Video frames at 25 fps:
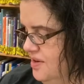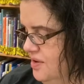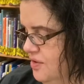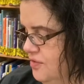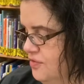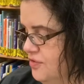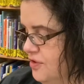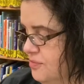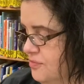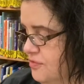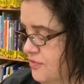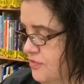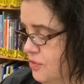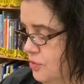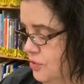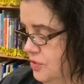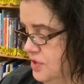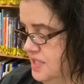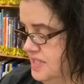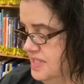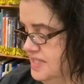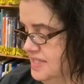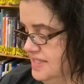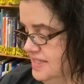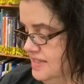from floor to
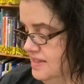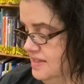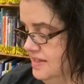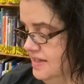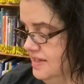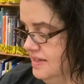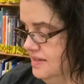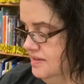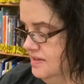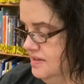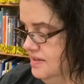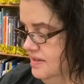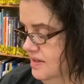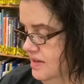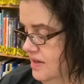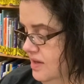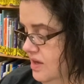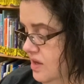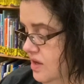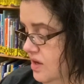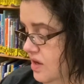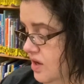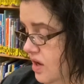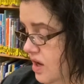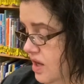ceiling.
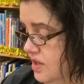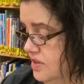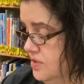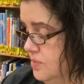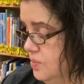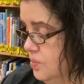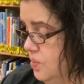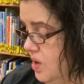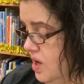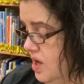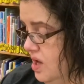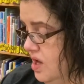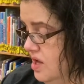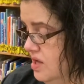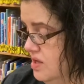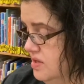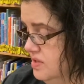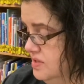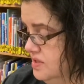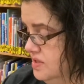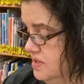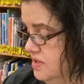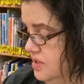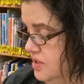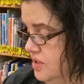On the
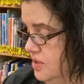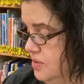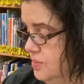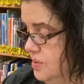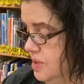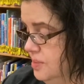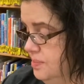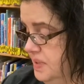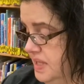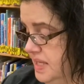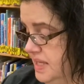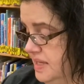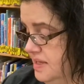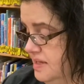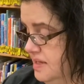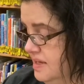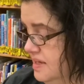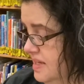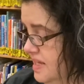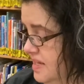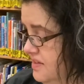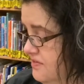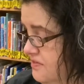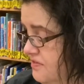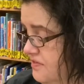walls, repeated
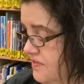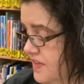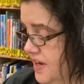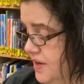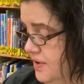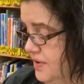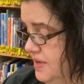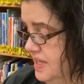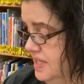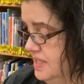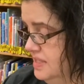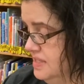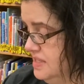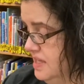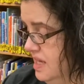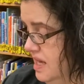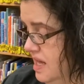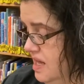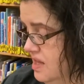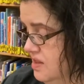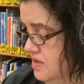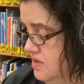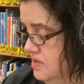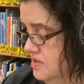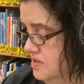in various
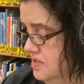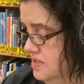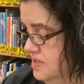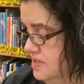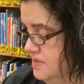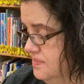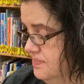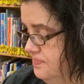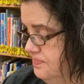colors,